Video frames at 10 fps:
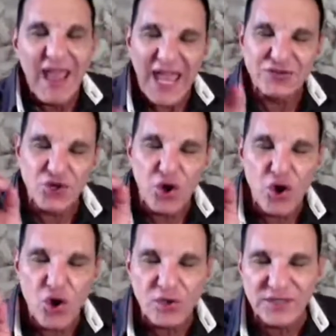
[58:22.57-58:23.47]
as you
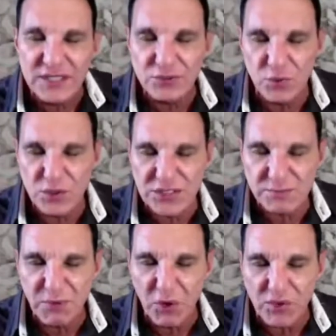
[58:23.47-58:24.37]
heard these words
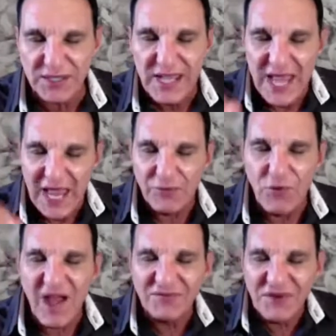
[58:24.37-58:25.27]
spoken. And
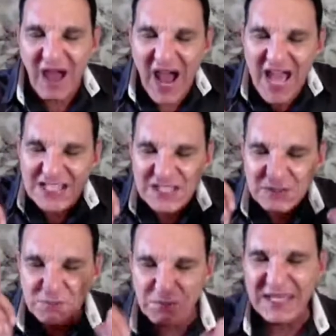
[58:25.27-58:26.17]
right now, I
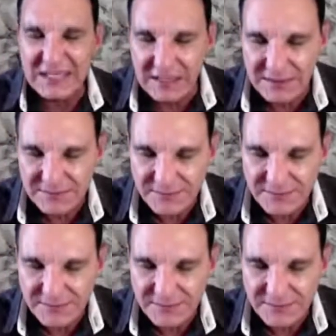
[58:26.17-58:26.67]
speak